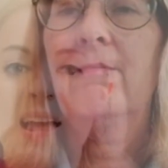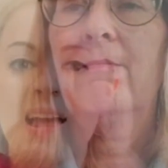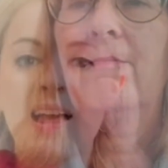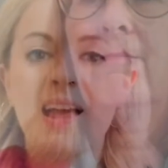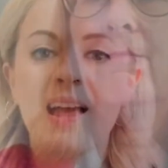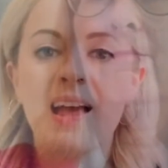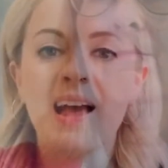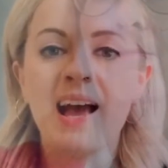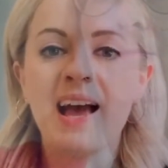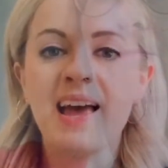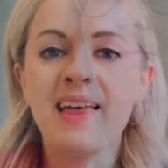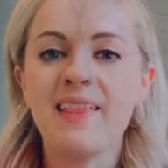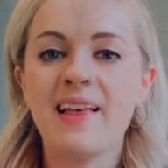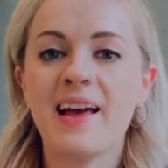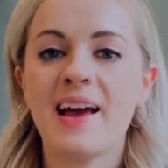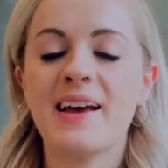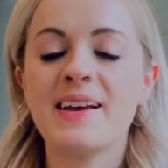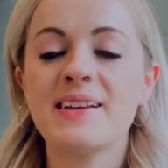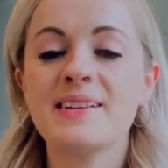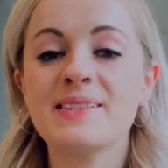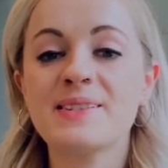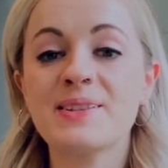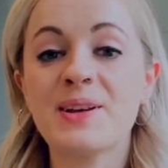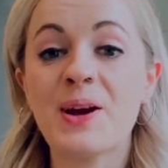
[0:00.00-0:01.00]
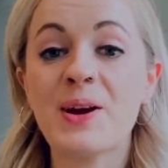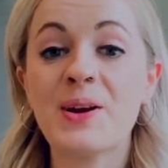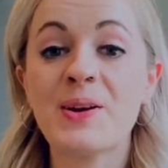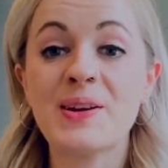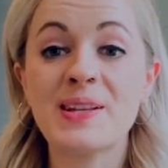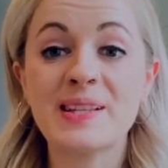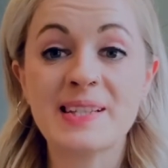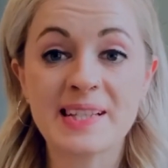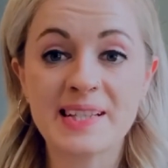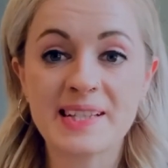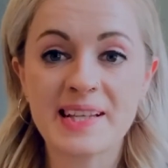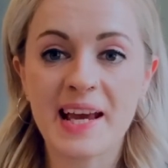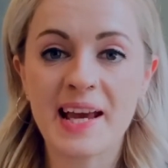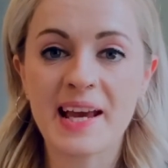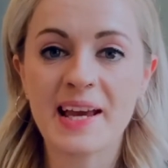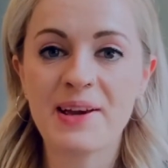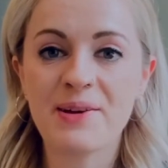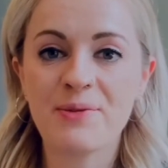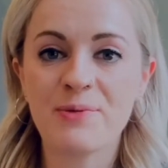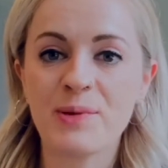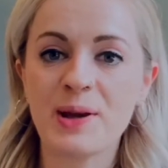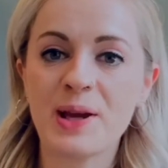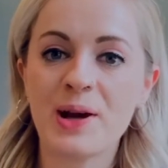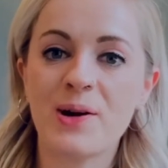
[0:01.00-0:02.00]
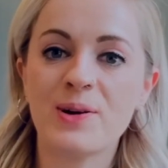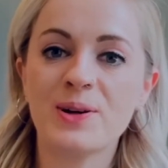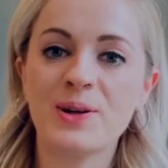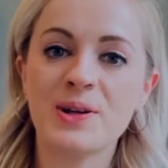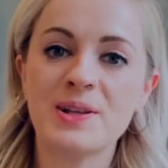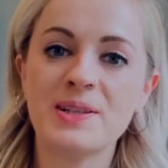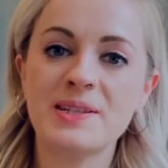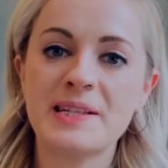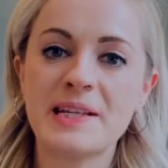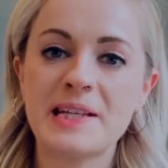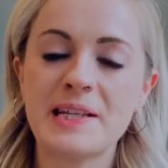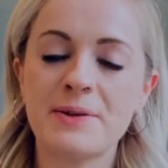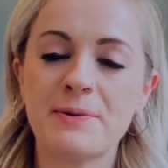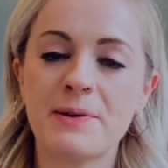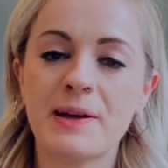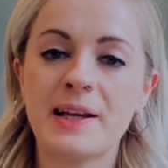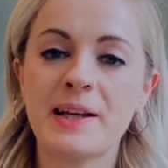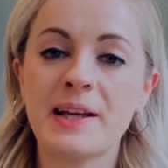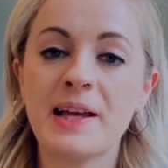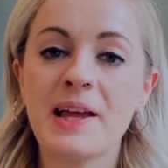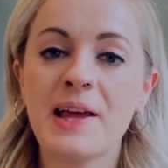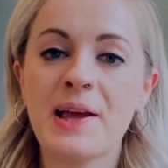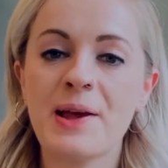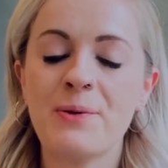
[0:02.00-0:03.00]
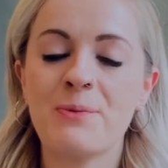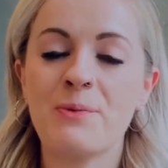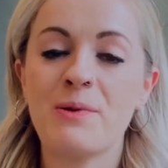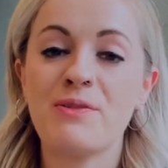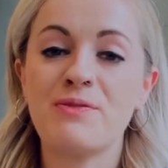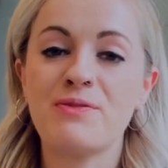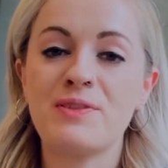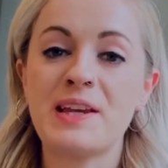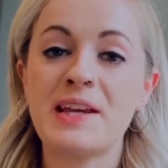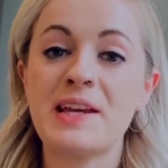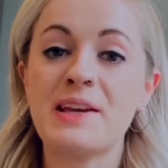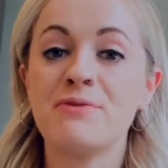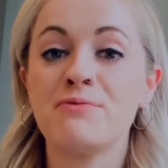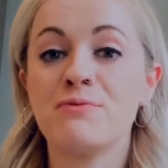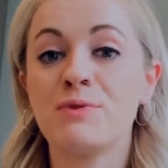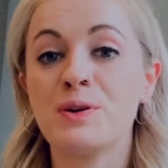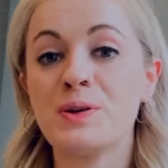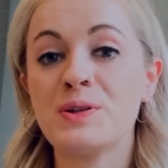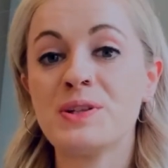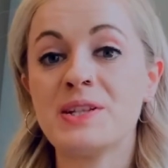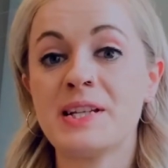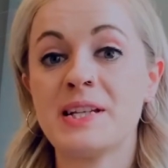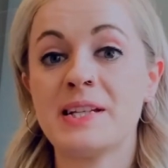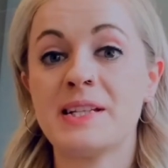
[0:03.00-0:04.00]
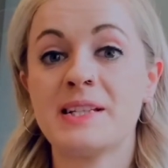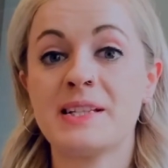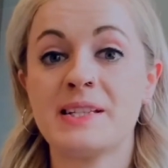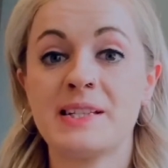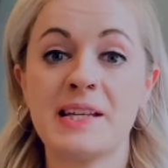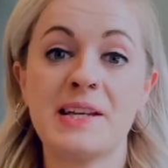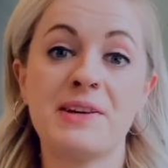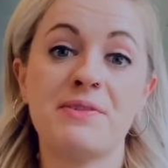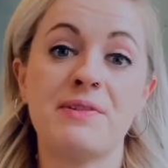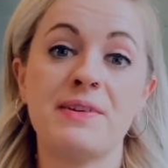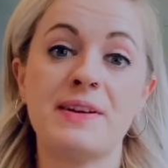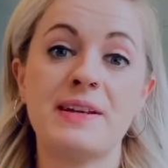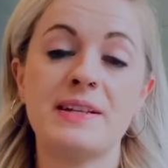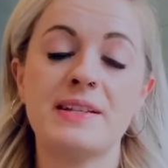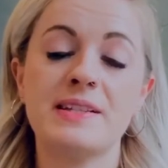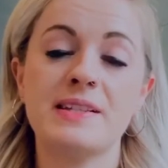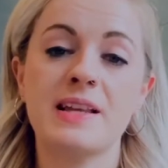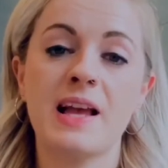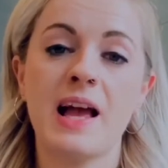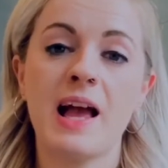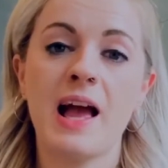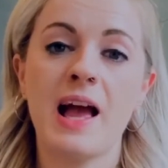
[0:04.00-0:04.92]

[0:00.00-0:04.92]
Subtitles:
Hi there. So today we are continuing with the Rooted series,